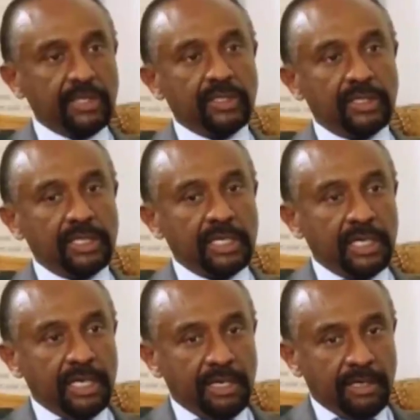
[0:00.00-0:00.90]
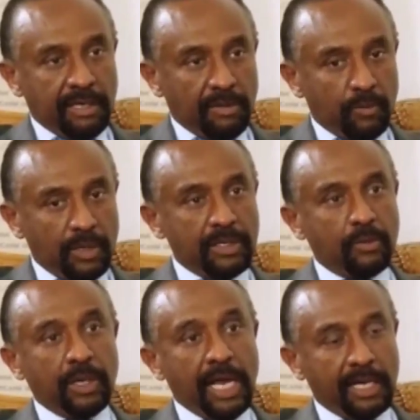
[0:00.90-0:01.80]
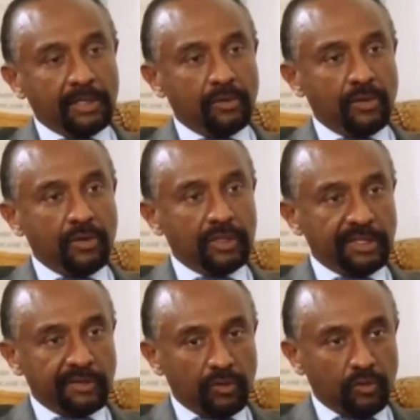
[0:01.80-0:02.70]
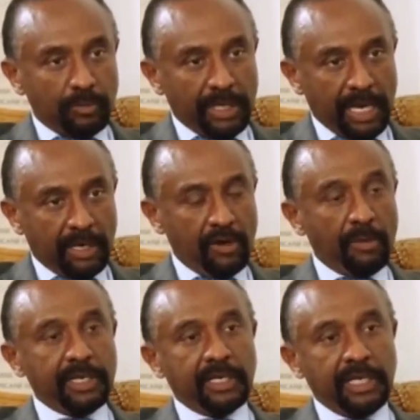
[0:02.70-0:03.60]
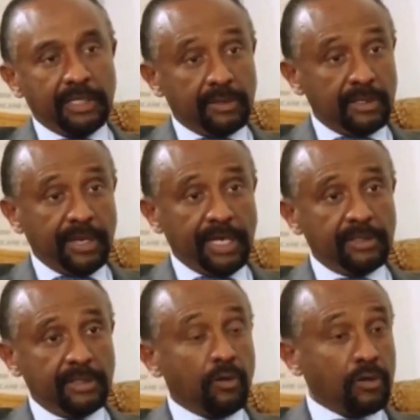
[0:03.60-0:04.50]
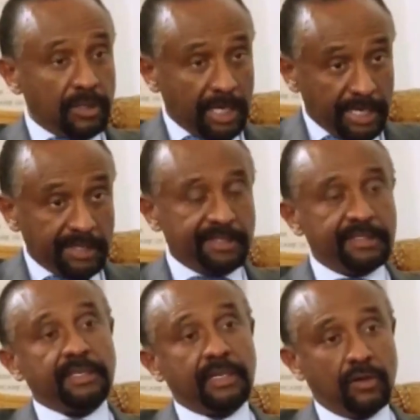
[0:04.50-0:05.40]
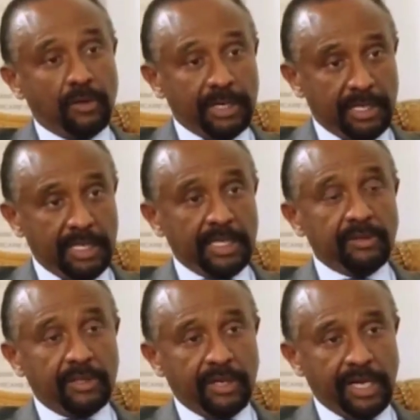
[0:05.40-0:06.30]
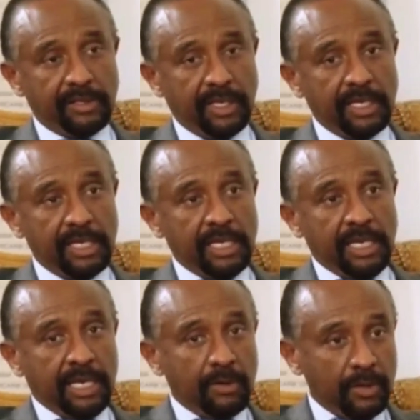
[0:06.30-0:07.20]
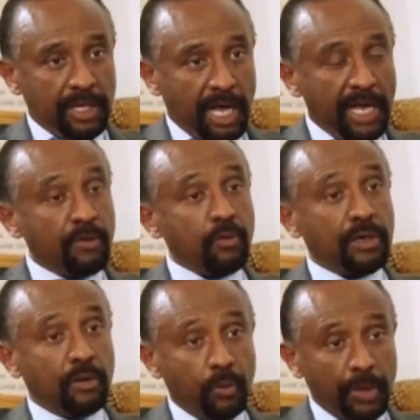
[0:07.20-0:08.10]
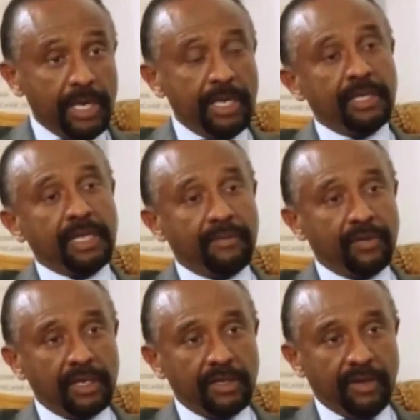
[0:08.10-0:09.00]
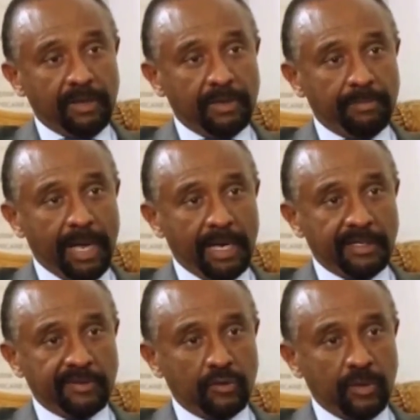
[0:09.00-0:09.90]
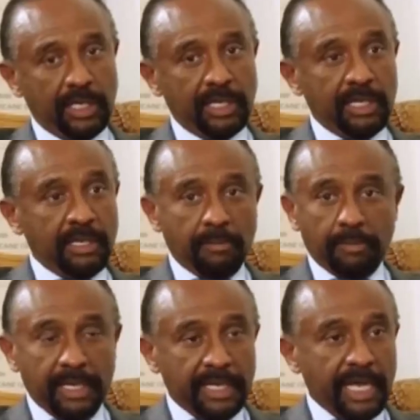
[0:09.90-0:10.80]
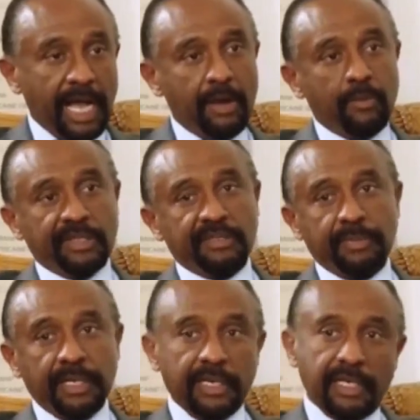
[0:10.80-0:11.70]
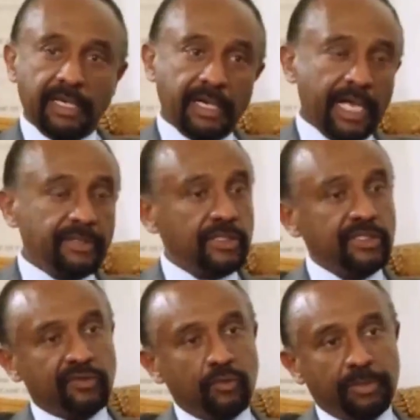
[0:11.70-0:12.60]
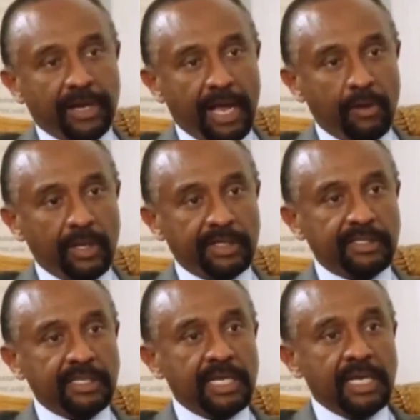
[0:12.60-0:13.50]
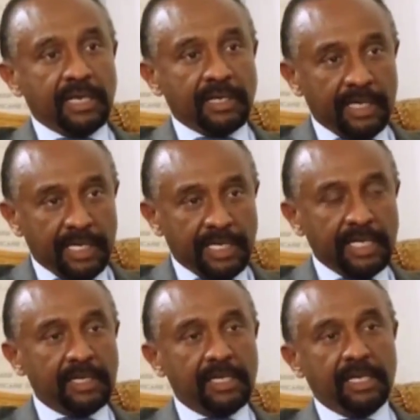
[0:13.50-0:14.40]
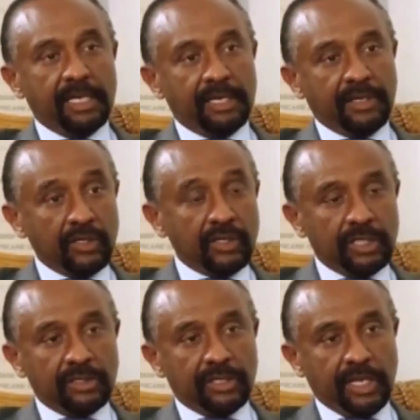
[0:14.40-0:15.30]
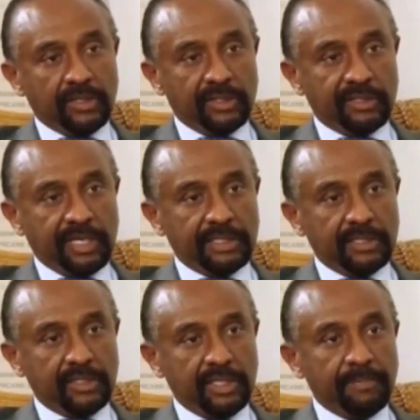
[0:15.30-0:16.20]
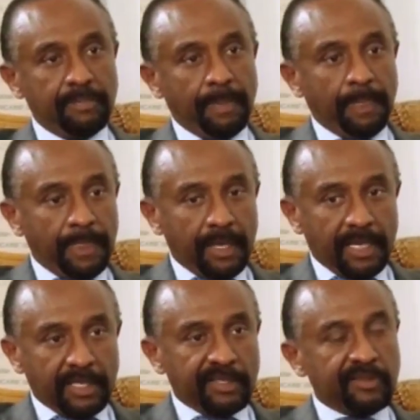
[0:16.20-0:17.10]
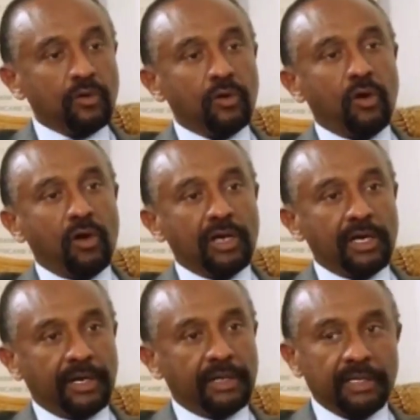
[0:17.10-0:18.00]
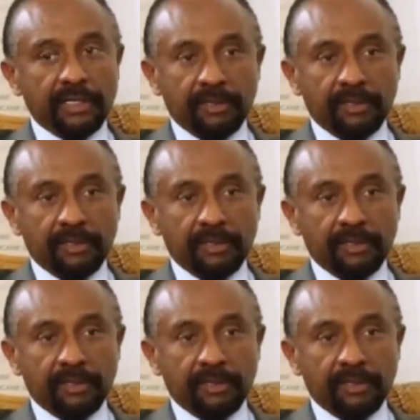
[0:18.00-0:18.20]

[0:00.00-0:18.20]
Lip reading: region, whether we like it or not, is going to be economically integrated, or is economically integrating. And with the kind of work we, the African Development Bank, is doing, building highways, building energy superhighways, leading the regional integration strategy, it is no longer